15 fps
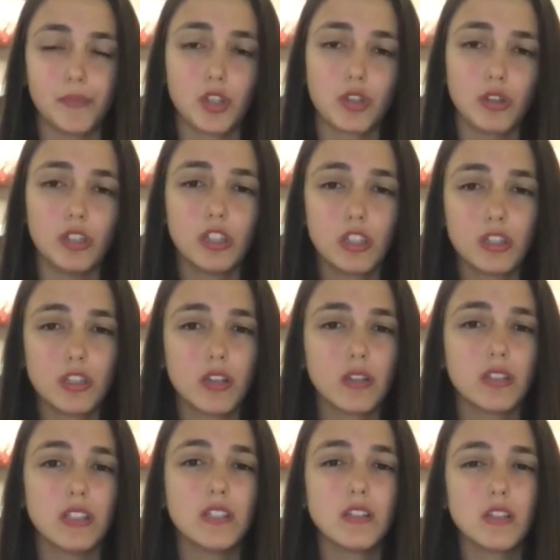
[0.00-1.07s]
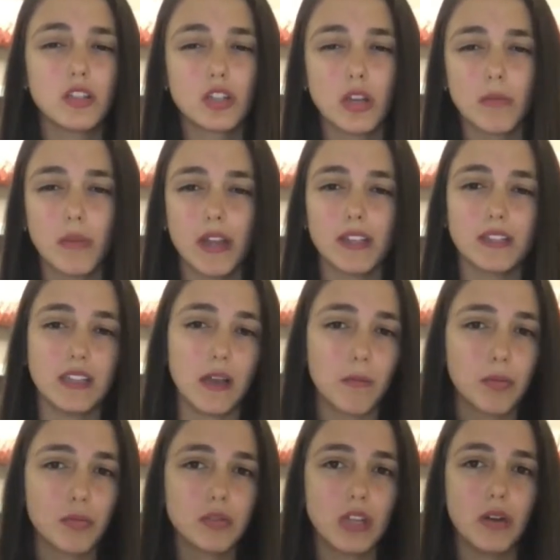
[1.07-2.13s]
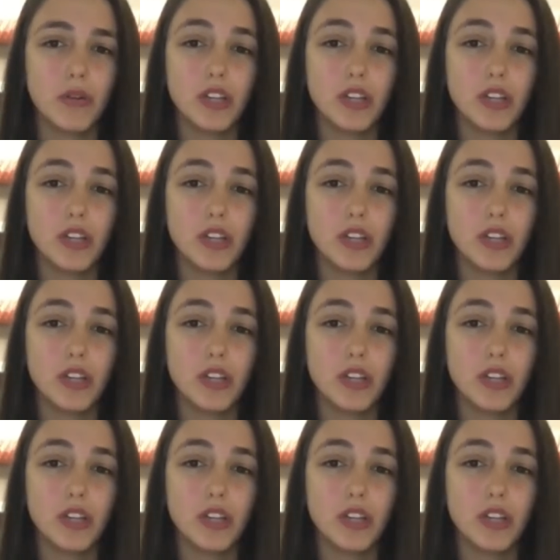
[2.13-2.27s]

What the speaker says: So these are some examples that